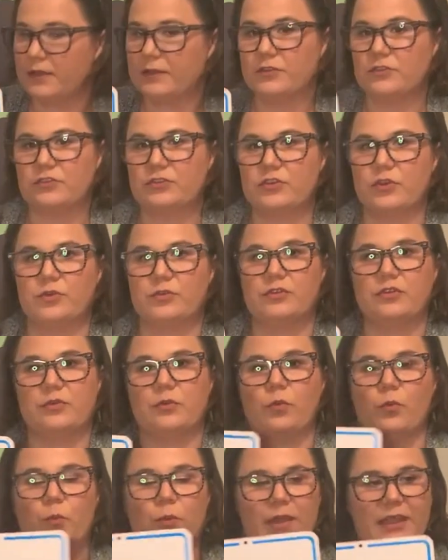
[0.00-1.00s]
So,
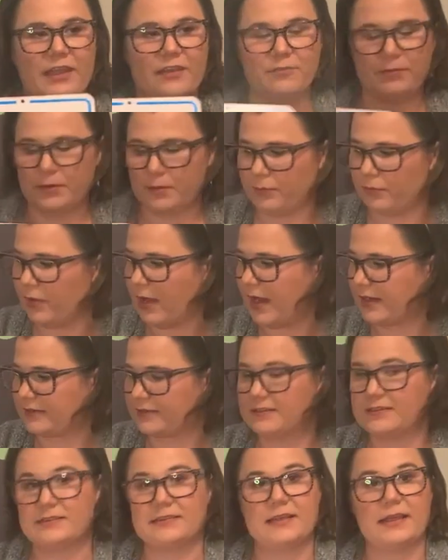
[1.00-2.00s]
we have been
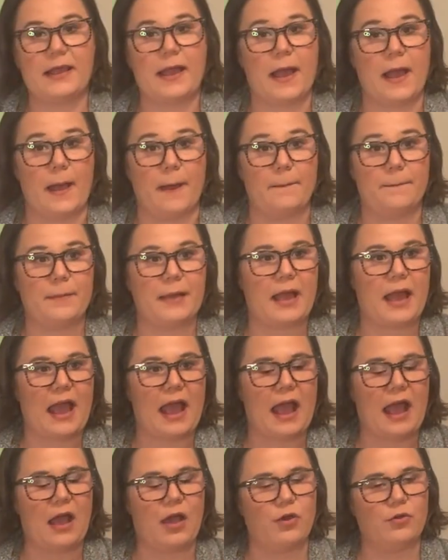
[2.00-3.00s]
practicing up
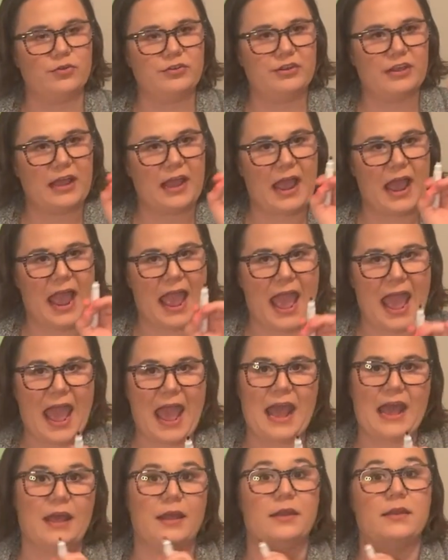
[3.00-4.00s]
how to
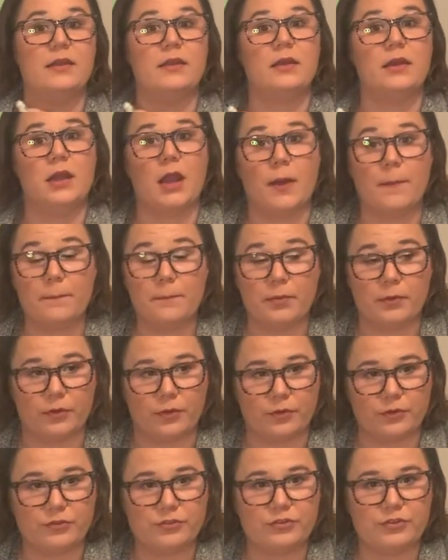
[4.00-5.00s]
add
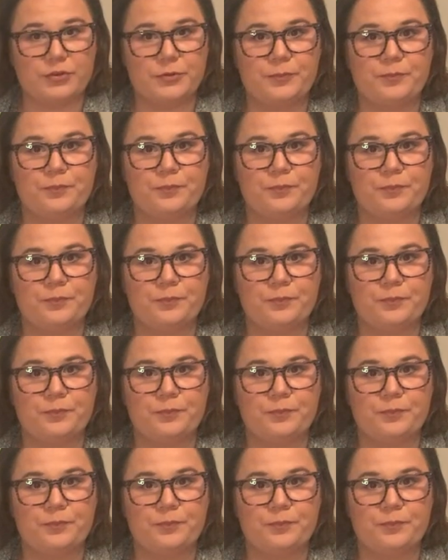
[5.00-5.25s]
numbers